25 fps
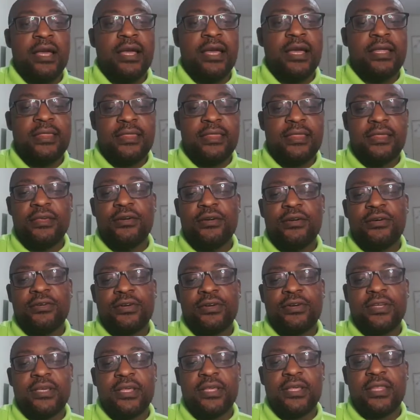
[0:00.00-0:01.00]
a
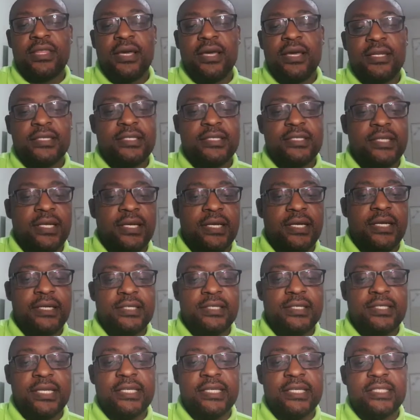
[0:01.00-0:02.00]
theory that
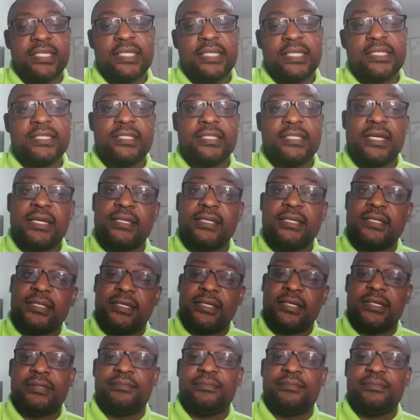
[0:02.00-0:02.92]
suggests that